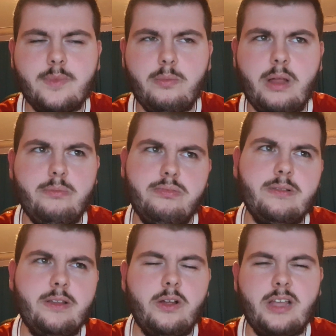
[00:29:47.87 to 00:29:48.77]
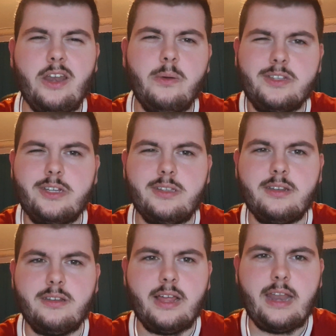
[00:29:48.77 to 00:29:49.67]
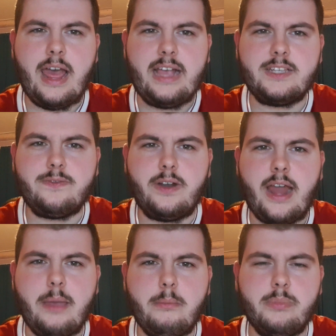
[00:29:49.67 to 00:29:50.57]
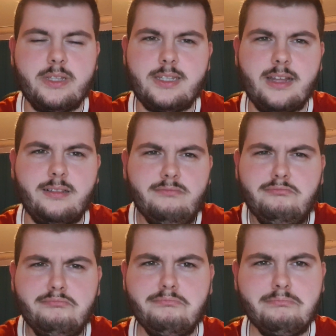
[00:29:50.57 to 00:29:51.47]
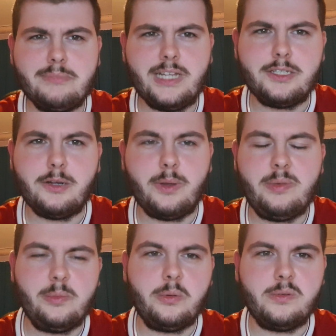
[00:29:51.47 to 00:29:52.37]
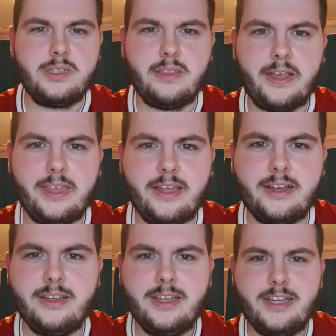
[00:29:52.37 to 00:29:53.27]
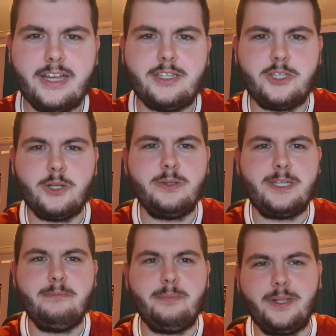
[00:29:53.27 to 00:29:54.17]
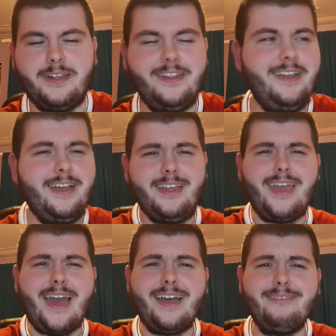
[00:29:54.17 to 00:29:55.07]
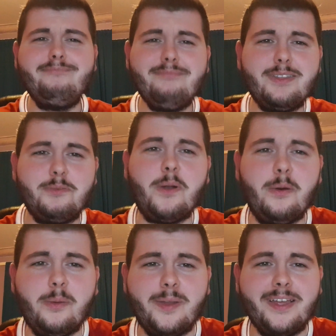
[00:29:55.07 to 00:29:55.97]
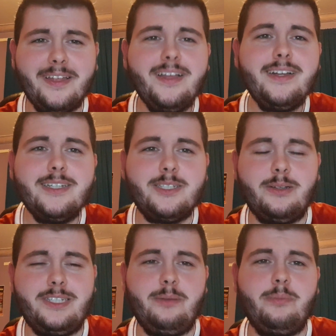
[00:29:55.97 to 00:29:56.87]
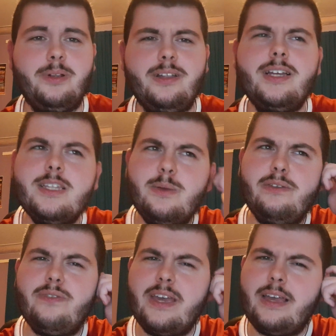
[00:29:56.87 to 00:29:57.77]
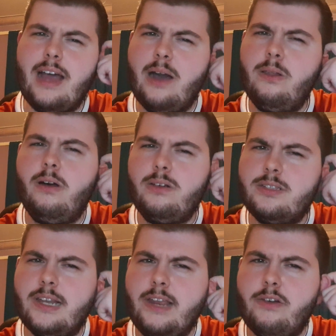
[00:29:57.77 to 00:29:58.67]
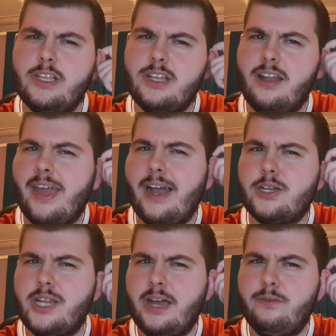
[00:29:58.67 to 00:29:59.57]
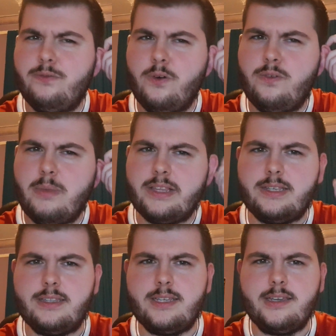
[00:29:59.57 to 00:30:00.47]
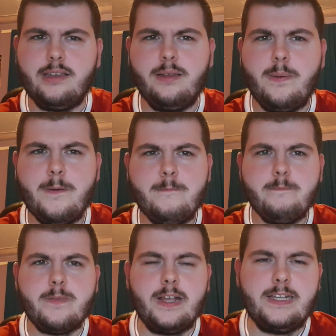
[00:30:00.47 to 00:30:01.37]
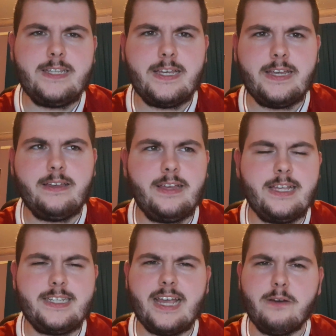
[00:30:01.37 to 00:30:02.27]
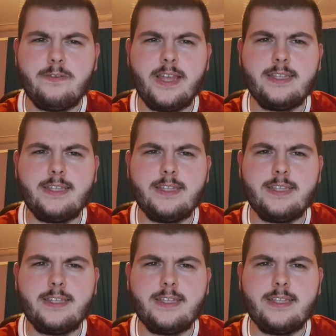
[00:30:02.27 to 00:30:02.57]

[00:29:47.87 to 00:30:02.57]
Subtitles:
but I know it's just an S for an M, but still, I don't know why people would think that. It's so simple. Yeah, it's probably so simple. To be fair, how long's Leroy Sané actually out for Man City? Is he out for the